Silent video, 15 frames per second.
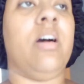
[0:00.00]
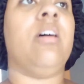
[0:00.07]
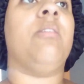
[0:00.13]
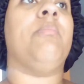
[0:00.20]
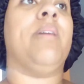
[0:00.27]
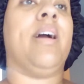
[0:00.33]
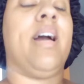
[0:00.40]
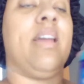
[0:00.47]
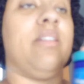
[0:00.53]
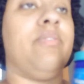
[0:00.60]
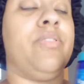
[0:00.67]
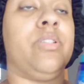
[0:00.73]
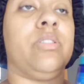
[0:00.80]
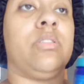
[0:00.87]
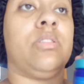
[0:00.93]
oh my god, it
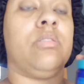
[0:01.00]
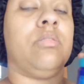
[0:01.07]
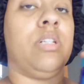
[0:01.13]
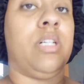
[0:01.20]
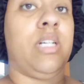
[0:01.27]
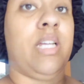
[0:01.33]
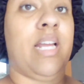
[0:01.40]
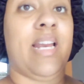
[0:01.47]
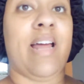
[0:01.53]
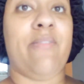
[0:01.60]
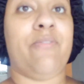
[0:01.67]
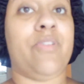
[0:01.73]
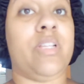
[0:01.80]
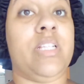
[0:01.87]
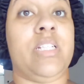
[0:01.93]
felt so good, and I
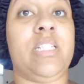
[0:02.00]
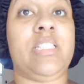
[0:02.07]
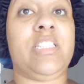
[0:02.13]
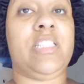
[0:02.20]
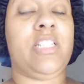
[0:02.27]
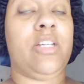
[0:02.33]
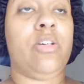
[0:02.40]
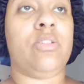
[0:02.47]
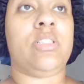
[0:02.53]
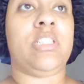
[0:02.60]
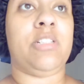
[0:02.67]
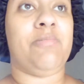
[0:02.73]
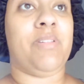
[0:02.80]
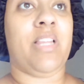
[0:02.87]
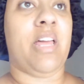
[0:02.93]
feel it's still
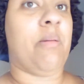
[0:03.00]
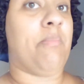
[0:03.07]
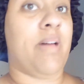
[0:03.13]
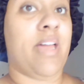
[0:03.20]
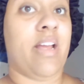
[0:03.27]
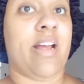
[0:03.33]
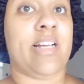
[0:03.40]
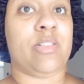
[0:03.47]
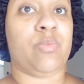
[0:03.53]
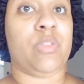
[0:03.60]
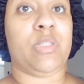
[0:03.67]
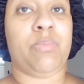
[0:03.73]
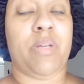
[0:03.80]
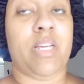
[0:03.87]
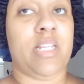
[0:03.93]
stimulating my hair as we
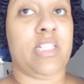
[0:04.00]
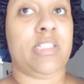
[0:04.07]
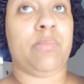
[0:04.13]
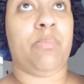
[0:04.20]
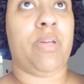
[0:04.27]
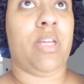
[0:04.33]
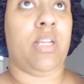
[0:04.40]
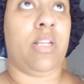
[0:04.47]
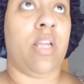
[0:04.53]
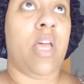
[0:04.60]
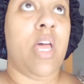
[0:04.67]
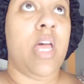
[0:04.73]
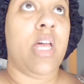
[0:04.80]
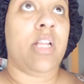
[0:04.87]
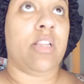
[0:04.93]
speak, and it's been
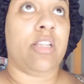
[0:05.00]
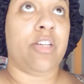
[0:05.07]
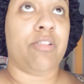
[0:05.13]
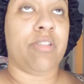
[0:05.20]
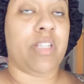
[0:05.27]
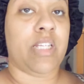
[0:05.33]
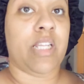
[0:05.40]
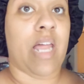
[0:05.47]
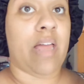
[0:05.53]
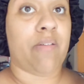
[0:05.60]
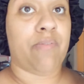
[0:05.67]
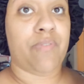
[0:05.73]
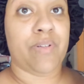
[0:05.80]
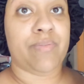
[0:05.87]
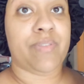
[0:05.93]
literally,
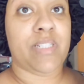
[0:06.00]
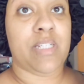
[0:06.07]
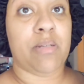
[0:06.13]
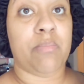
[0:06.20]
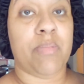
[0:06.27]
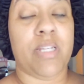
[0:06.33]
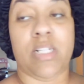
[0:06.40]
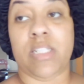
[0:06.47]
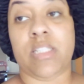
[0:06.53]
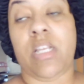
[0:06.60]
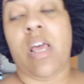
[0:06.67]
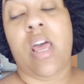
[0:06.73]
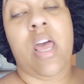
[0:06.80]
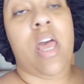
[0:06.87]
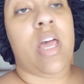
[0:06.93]
like, 15 minutes.
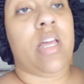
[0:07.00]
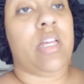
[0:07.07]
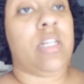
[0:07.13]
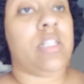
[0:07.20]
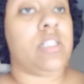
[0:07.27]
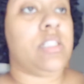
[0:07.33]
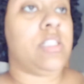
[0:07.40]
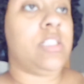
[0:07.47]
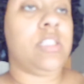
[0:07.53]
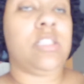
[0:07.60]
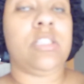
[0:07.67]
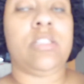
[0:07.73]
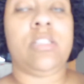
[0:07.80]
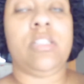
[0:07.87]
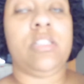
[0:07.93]

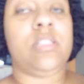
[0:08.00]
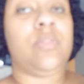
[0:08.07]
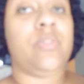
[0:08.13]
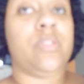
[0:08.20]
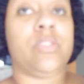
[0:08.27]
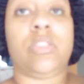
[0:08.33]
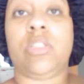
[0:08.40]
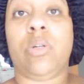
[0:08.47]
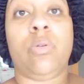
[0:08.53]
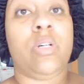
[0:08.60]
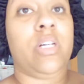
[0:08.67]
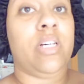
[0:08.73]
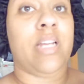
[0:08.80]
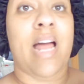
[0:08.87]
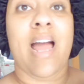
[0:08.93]
This feels so
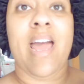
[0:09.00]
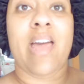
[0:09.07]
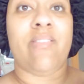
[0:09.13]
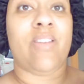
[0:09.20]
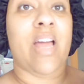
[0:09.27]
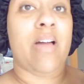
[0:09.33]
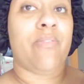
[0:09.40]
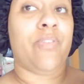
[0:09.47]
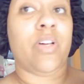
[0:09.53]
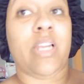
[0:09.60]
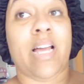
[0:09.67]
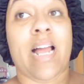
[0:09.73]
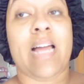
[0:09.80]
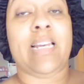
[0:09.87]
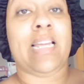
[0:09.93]
good. I have not felt
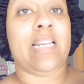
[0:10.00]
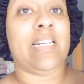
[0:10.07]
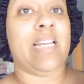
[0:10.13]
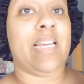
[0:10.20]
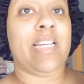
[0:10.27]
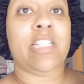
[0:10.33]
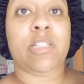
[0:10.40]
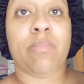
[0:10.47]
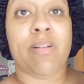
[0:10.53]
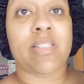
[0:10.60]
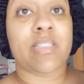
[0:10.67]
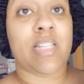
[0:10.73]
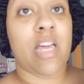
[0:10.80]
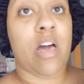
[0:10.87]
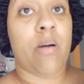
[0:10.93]
like I needed to itch
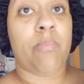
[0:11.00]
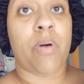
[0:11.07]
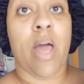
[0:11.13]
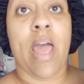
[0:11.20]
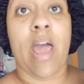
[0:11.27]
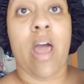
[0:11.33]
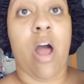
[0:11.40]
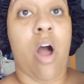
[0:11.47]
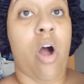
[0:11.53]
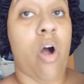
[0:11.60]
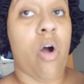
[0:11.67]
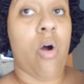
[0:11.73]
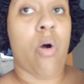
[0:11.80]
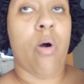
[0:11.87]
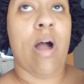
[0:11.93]
my scalp at
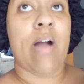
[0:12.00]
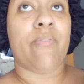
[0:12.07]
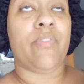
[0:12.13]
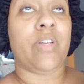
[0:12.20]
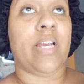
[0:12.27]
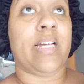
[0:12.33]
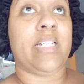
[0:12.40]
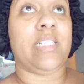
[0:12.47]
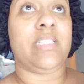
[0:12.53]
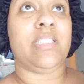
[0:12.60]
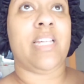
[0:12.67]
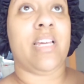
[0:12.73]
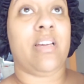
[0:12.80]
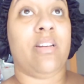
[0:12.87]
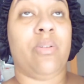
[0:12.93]
all. I feel like it's
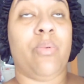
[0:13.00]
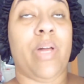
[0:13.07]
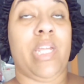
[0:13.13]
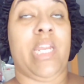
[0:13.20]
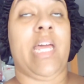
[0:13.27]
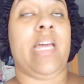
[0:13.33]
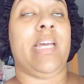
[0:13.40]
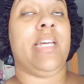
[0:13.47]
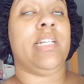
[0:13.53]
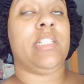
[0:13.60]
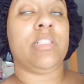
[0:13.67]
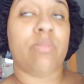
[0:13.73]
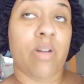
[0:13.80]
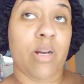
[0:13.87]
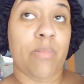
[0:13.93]
taken away that
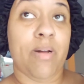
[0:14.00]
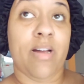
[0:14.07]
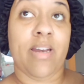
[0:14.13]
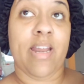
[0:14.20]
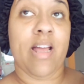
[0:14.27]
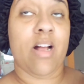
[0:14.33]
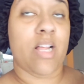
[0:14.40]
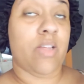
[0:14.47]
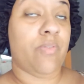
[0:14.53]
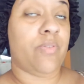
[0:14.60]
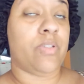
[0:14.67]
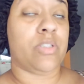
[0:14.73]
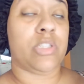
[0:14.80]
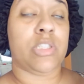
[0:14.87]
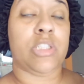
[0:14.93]
itch right about now. It
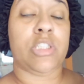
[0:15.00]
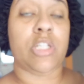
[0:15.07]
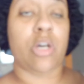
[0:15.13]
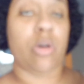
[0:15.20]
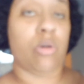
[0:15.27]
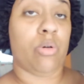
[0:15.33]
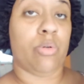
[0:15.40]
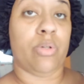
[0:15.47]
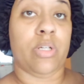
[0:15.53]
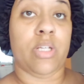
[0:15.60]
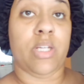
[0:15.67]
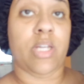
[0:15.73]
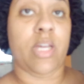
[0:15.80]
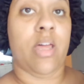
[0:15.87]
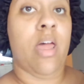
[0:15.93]
feels so
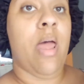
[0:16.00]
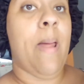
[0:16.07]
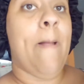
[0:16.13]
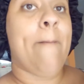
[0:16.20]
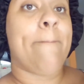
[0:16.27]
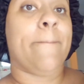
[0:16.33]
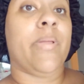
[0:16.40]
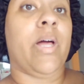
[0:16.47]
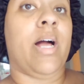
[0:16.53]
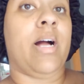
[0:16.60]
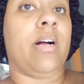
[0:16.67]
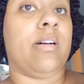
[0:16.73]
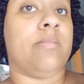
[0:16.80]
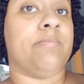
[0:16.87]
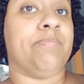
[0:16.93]
good.
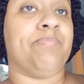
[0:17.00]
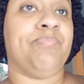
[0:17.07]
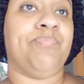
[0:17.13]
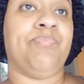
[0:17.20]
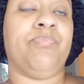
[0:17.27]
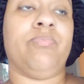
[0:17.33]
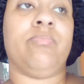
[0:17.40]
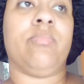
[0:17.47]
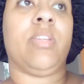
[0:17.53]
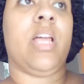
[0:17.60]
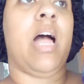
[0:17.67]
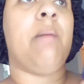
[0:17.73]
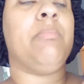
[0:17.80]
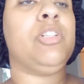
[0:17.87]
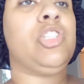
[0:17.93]
I'm
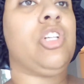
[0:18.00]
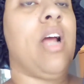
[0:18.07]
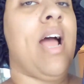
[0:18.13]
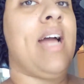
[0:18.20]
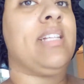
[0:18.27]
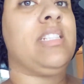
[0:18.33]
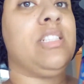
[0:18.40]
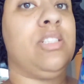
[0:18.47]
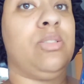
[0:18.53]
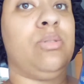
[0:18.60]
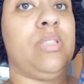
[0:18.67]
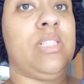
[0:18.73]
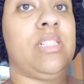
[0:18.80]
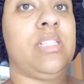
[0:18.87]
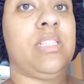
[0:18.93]
going to try to do
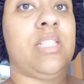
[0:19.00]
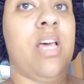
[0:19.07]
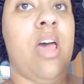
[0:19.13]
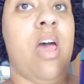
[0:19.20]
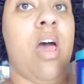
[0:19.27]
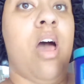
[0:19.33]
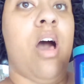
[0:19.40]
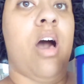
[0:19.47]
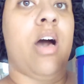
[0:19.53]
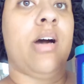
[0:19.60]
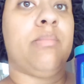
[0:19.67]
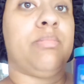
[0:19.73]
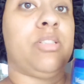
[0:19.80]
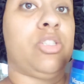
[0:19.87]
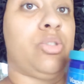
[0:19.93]
this
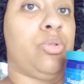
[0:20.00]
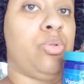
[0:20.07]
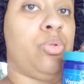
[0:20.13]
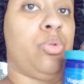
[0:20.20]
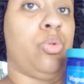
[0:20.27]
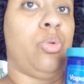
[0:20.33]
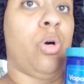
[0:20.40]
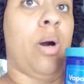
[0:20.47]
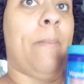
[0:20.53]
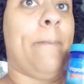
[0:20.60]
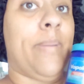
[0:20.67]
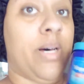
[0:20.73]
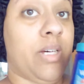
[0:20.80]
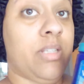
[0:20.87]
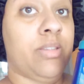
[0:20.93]
up to a
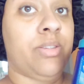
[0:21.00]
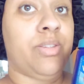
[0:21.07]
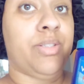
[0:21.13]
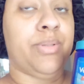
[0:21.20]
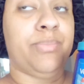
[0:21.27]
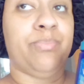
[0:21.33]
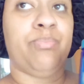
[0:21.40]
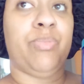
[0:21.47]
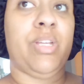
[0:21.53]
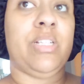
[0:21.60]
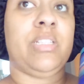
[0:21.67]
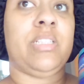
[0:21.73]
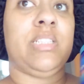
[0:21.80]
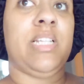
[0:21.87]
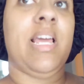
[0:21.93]
month
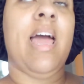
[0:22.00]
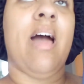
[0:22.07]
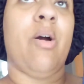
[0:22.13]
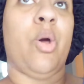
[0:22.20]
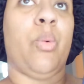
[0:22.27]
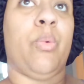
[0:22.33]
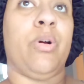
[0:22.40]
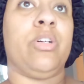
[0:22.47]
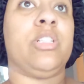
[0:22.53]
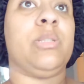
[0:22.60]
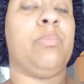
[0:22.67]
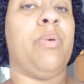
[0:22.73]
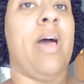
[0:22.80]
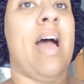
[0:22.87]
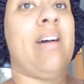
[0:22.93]
and see how it
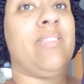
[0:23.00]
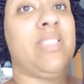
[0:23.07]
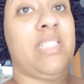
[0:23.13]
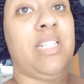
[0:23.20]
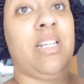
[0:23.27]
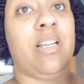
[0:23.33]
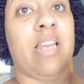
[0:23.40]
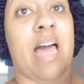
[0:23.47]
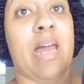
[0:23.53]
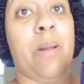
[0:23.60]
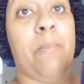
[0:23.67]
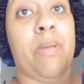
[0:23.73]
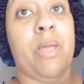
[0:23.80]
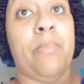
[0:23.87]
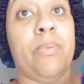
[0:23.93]
works. But I've seen a lot
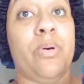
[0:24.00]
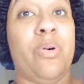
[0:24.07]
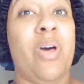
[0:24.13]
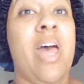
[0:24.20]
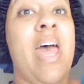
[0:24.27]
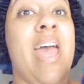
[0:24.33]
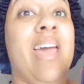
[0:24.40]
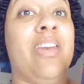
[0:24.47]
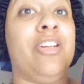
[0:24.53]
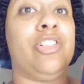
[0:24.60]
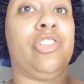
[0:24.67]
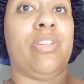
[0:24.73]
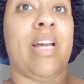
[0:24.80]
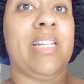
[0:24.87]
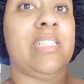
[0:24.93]
of people in a
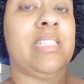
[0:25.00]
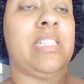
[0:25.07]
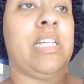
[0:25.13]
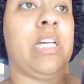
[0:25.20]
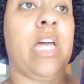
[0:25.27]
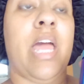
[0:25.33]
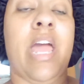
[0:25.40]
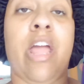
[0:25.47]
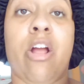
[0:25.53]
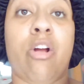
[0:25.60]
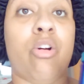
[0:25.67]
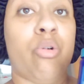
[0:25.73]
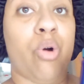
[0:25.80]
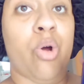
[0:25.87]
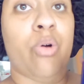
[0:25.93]
drastic
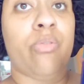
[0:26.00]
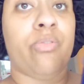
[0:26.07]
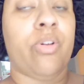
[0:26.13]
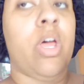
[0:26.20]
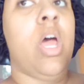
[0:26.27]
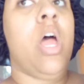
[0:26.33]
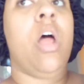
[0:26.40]
hair growth